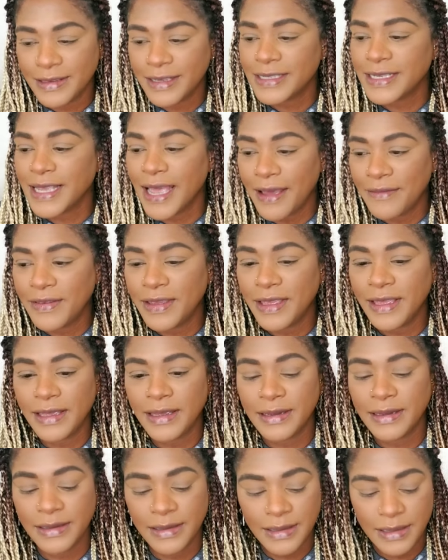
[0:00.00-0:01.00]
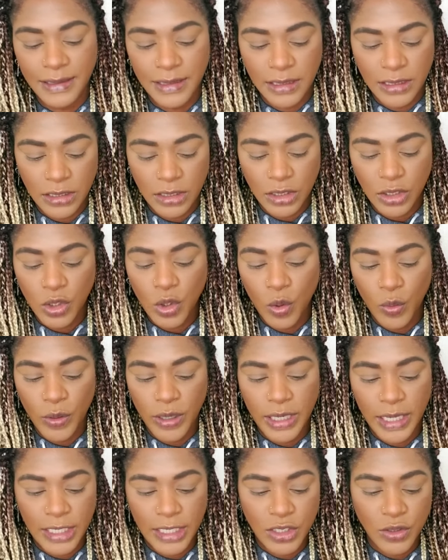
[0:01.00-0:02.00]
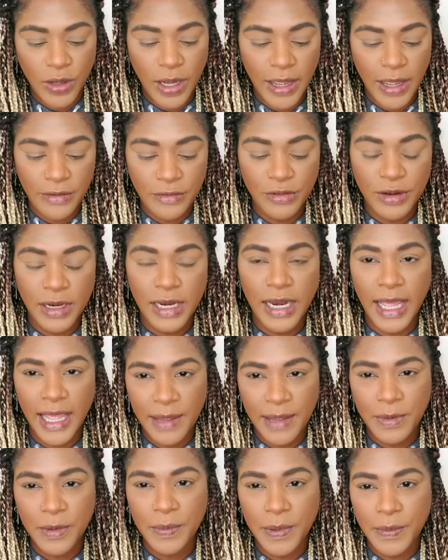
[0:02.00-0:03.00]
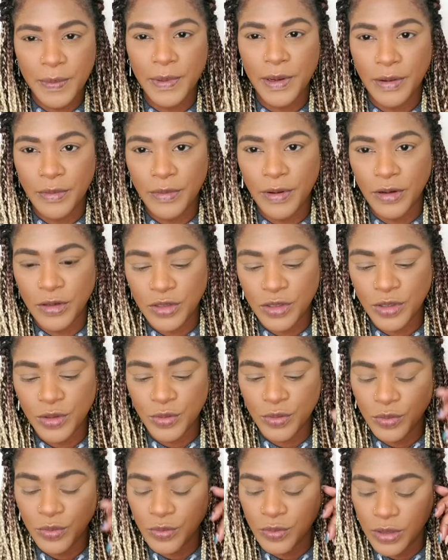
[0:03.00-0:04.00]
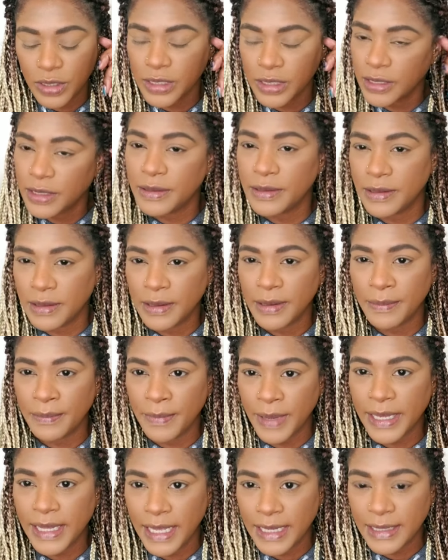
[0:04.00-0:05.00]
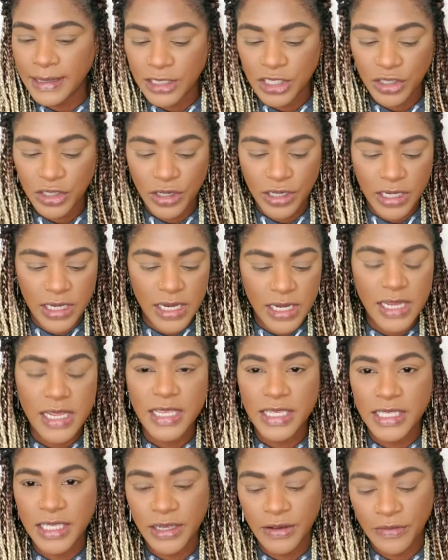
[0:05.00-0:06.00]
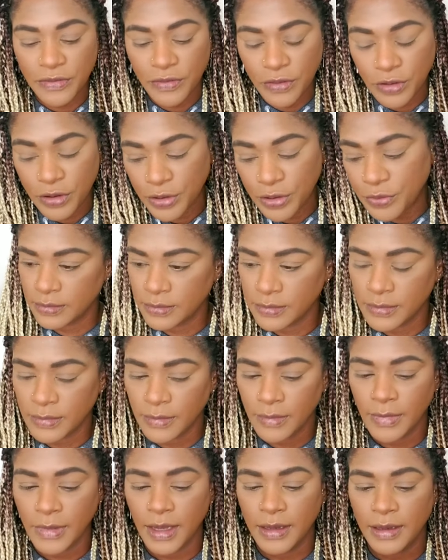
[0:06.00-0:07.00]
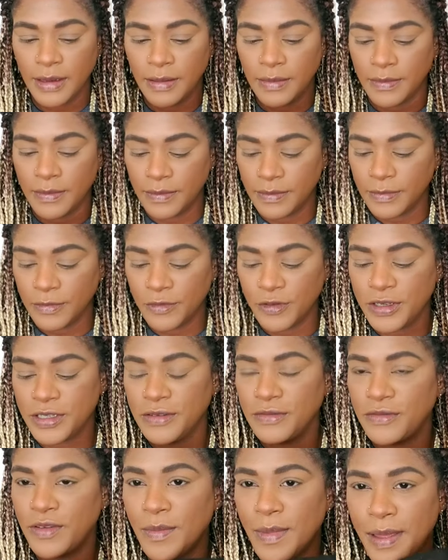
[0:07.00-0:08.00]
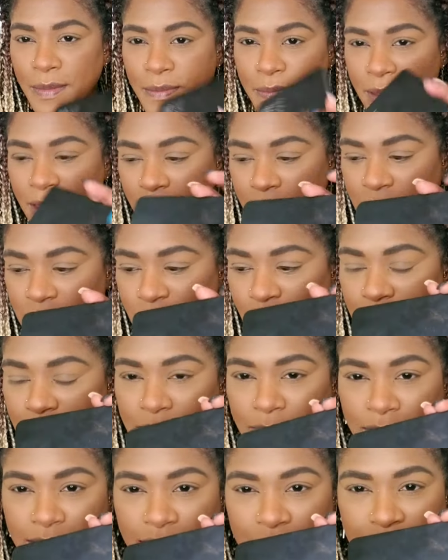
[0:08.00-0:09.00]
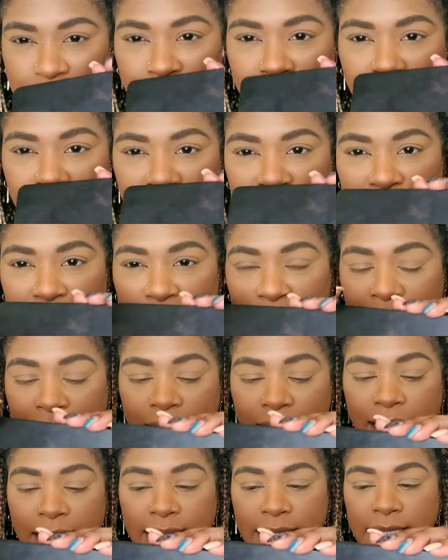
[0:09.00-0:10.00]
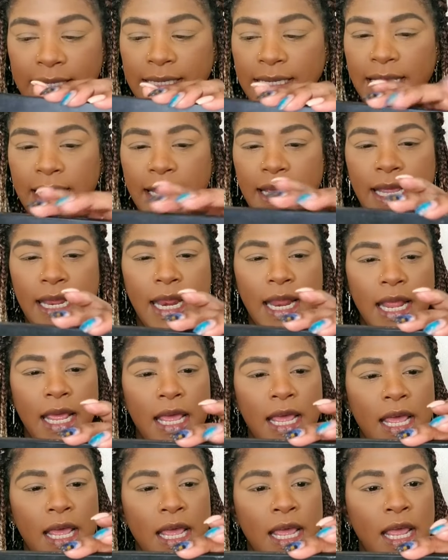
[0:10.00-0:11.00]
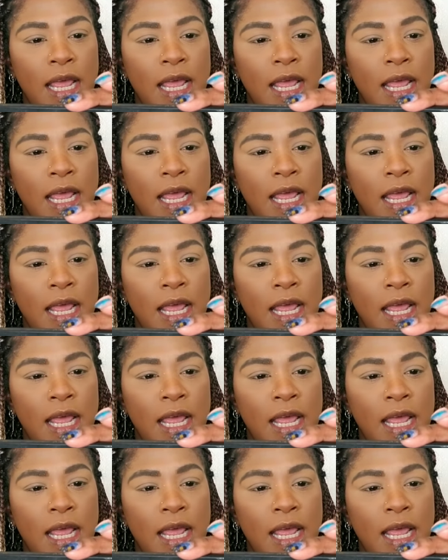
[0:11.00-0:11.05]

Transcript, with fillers: just having knowing that you have reliable people around you could make that journey easier for you. I'm reaching for my BH Cosmetics blush palettes in